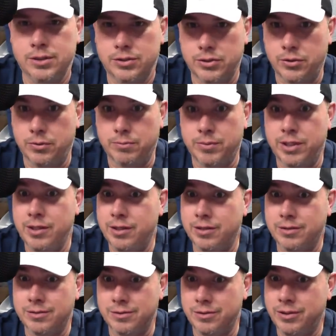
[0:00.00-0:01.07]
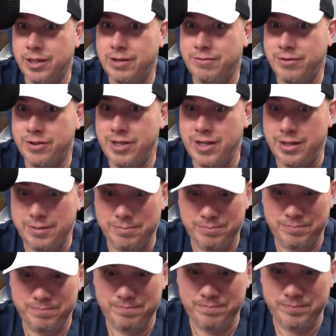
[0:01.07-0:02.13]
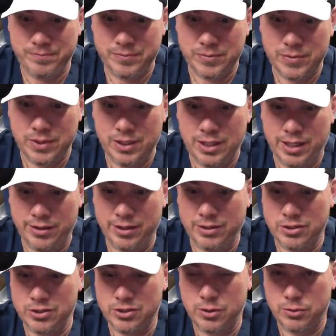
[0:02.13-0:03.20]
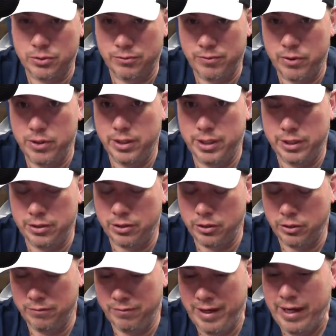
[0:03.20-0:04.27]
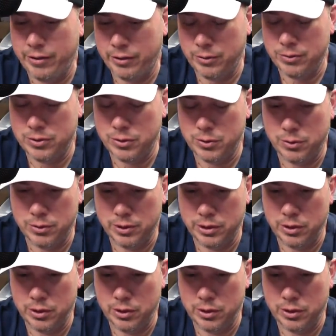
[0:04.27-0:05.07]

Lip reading: So yeah, look out for that. I think just those are fun, and they're good value too.